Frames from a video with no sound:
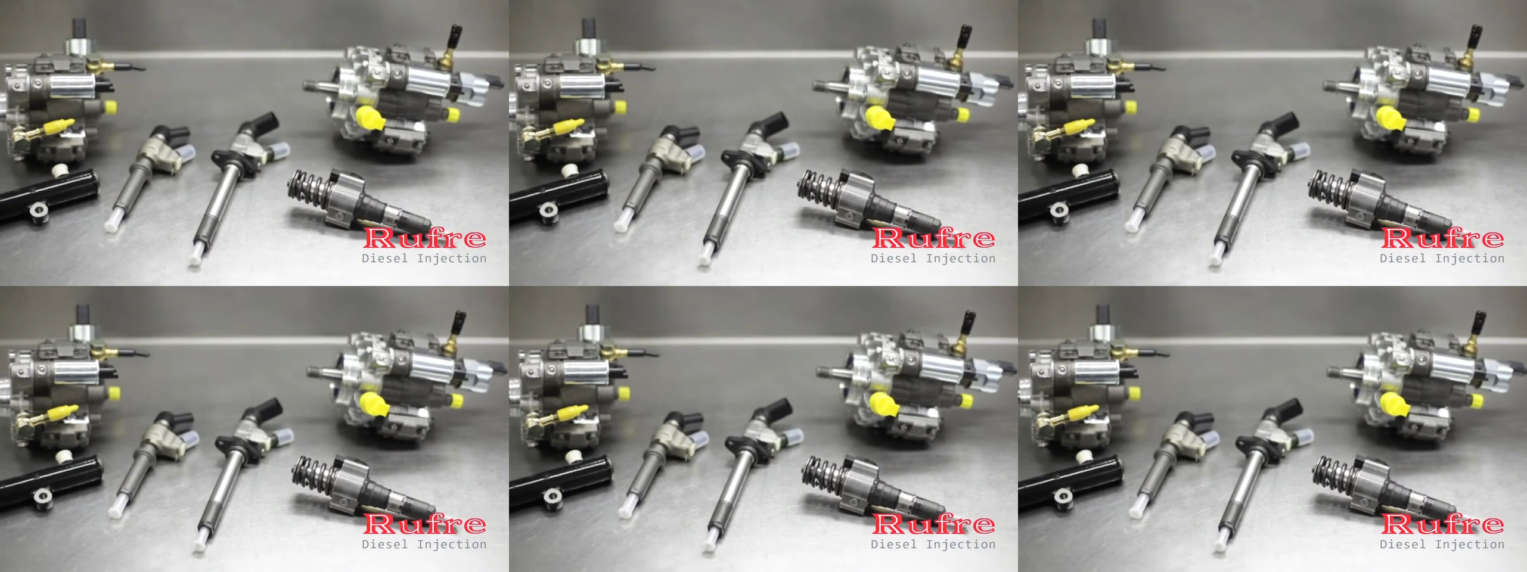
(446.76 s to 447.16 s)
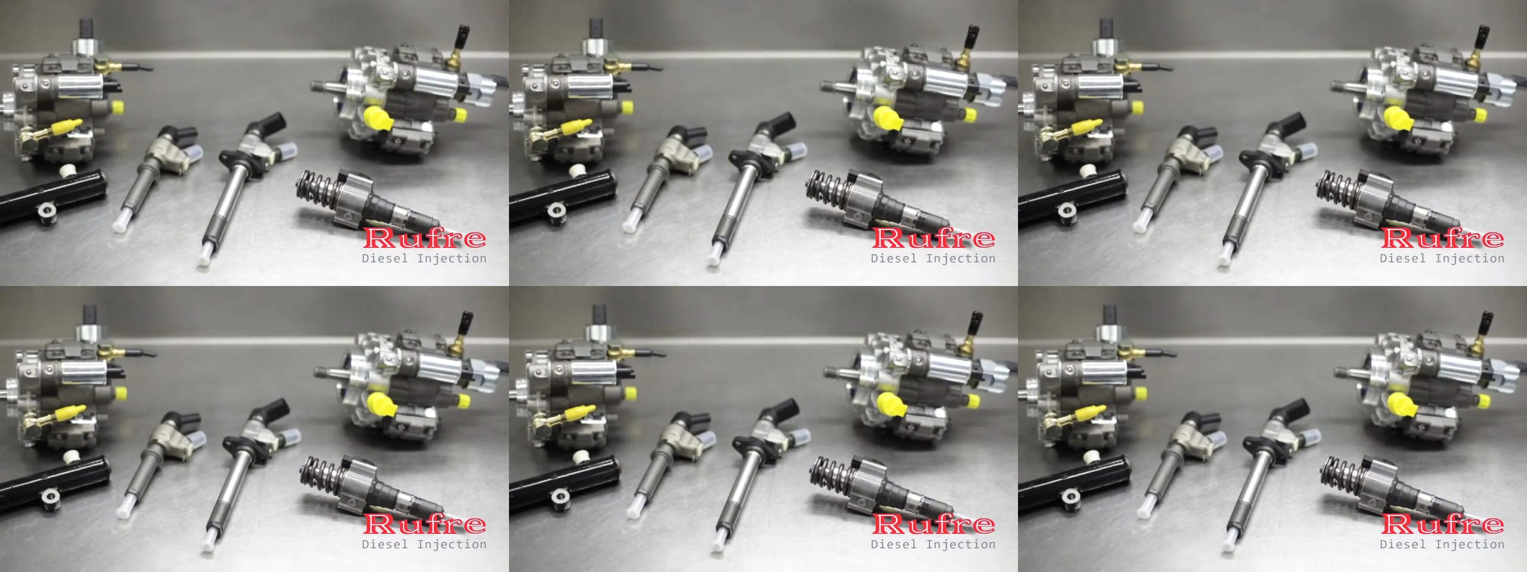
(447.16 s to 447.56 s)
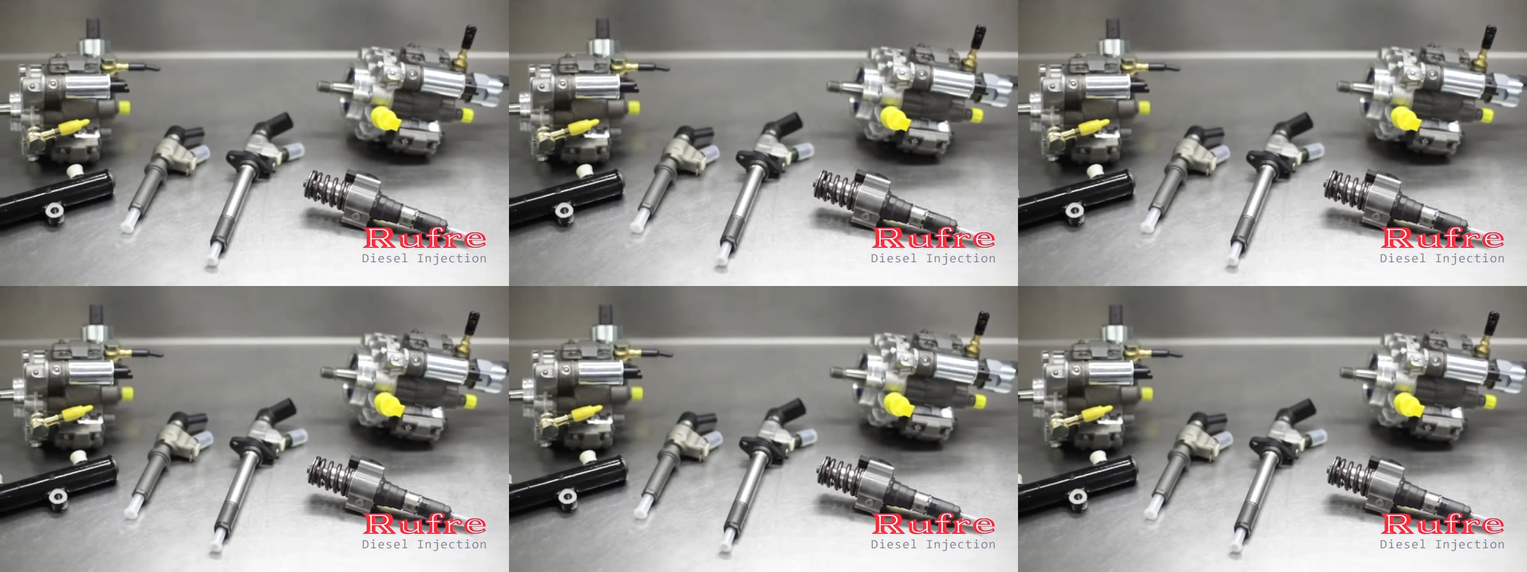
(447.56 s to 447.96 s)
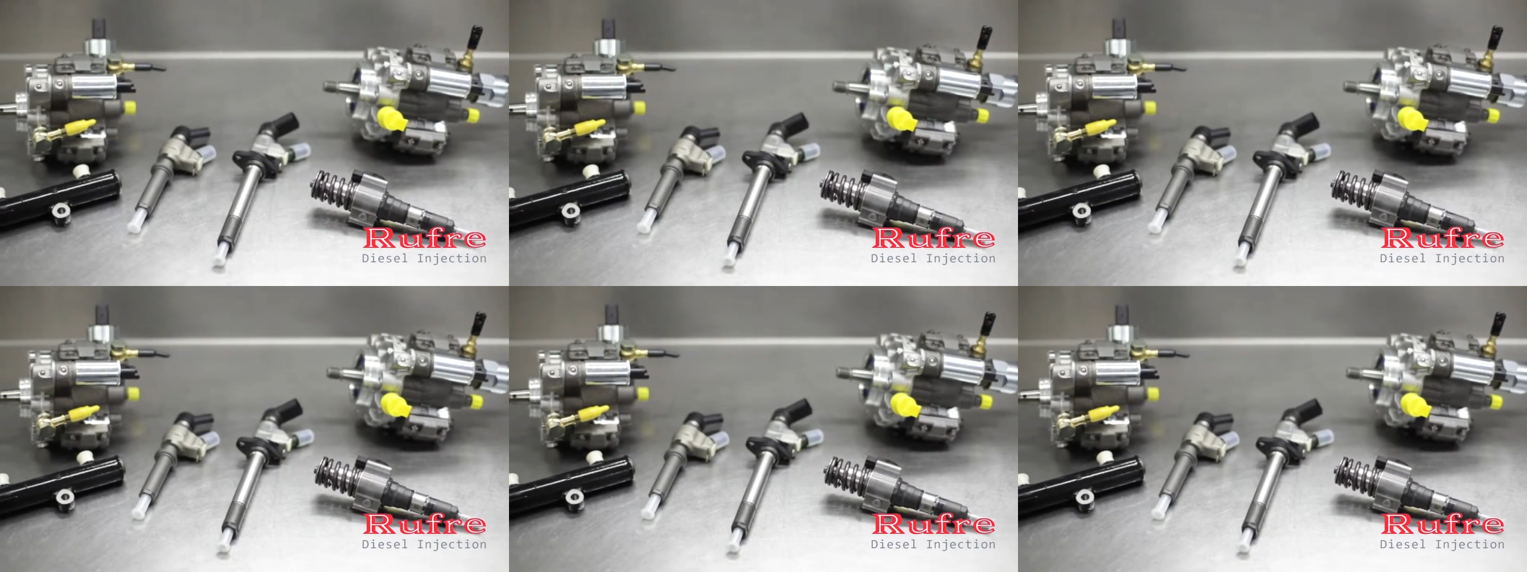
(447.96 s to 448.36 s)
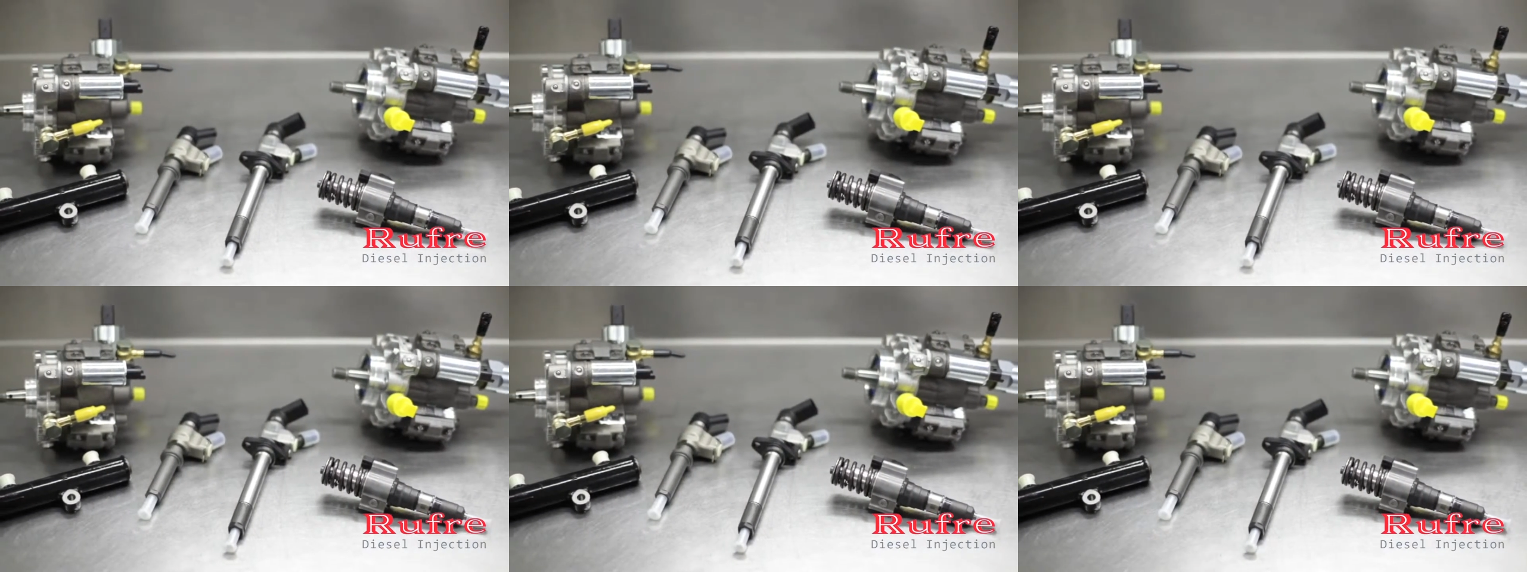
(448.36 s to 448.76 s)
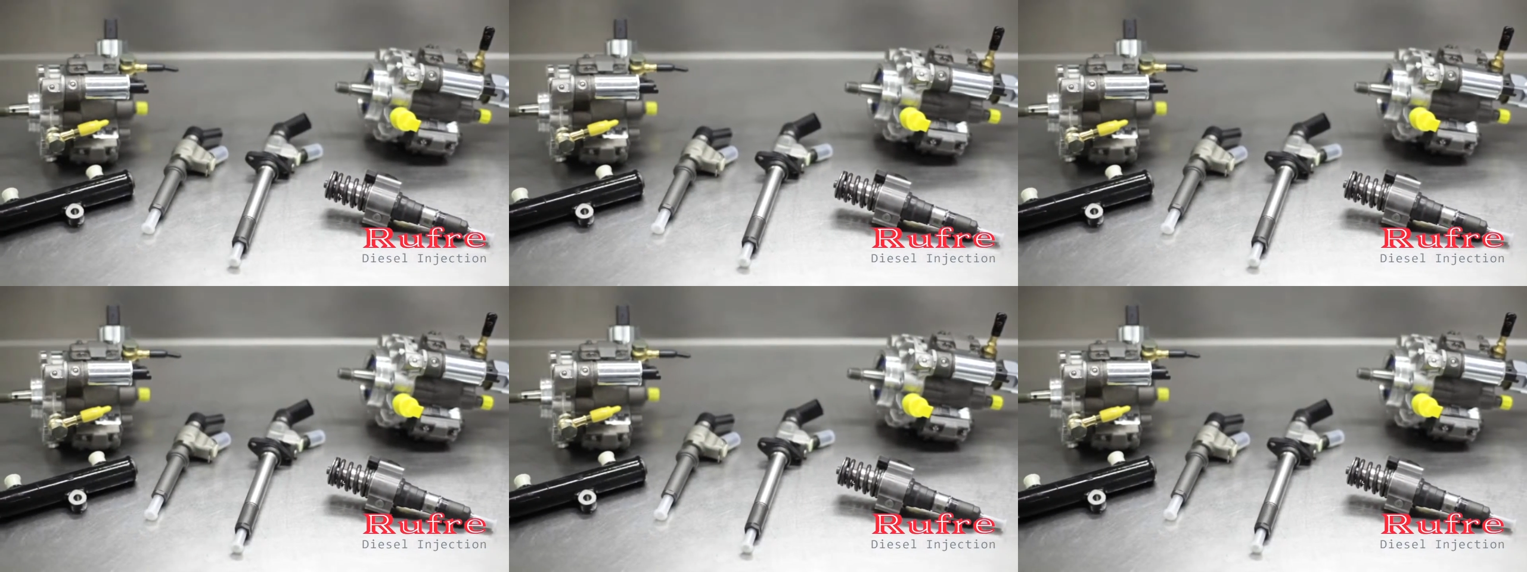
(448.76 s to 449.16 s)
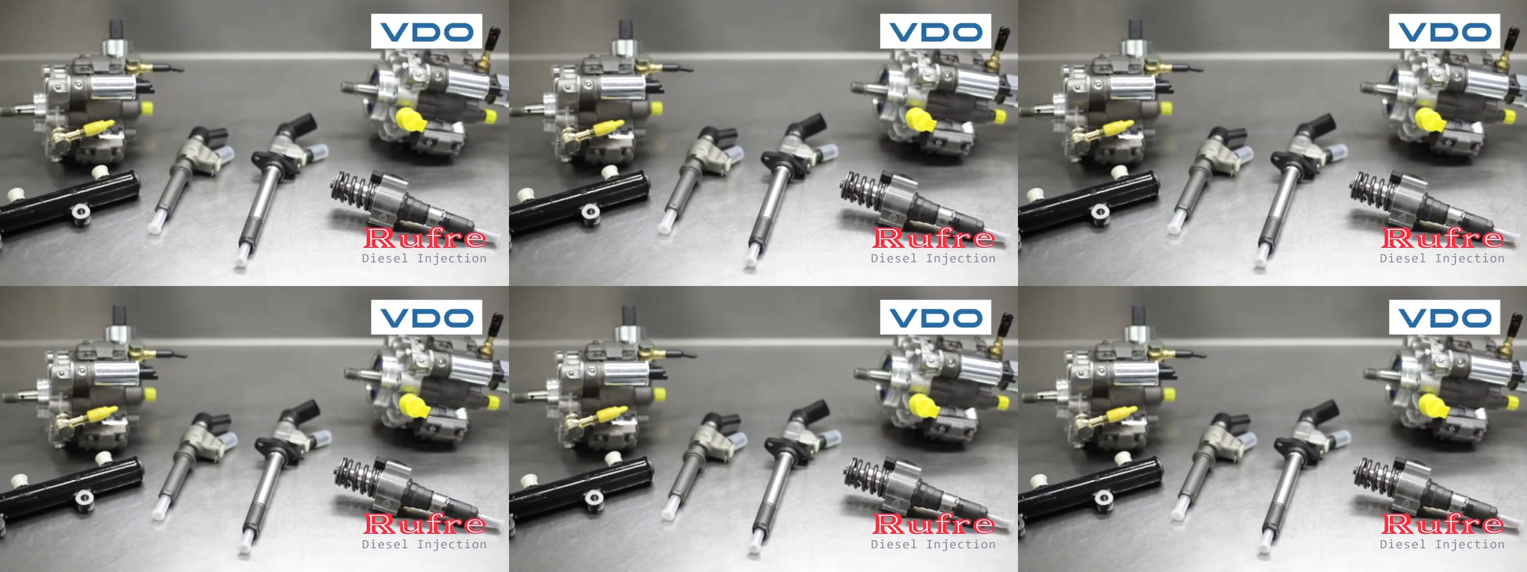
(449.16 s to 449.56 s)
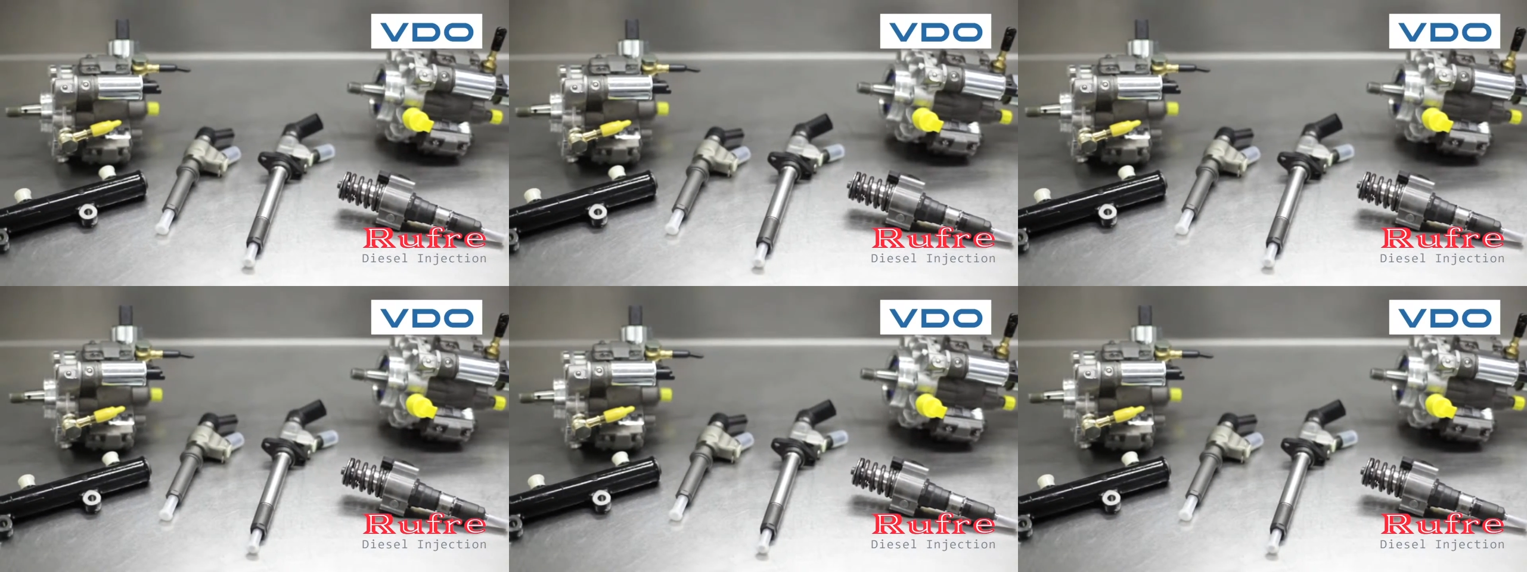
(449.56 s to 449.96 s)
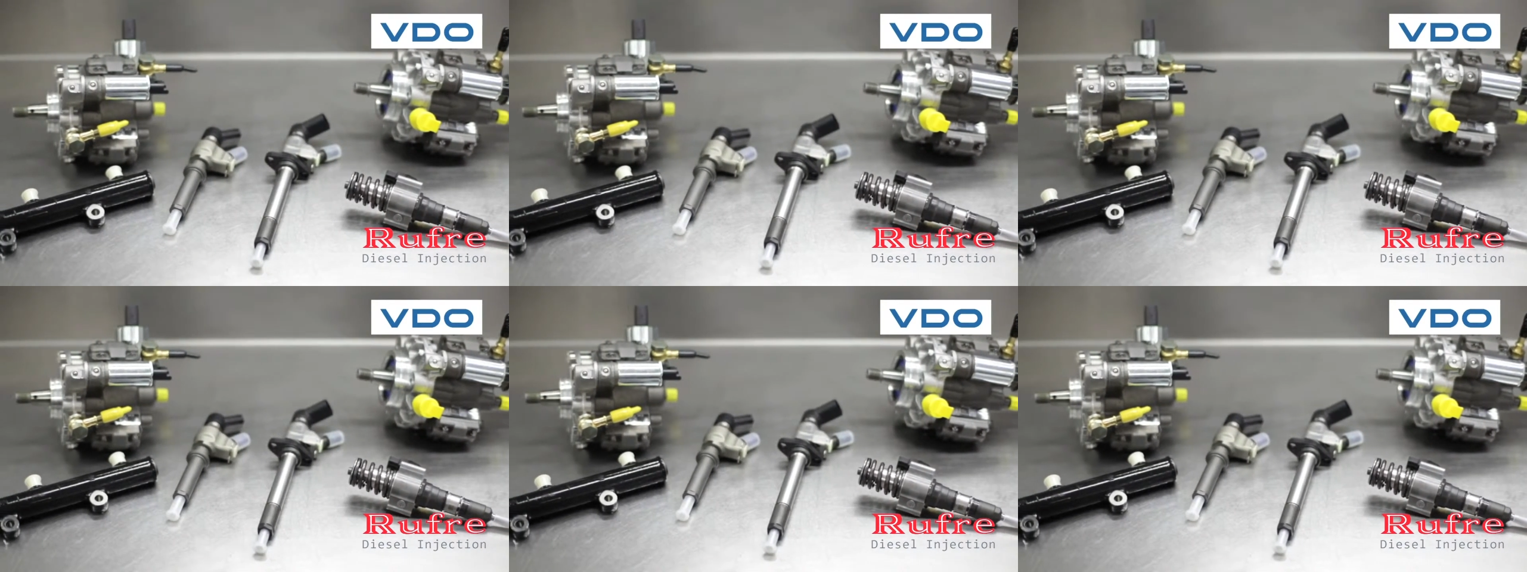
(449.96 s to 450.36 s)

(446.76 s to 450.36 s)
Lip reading: (no speaker visible)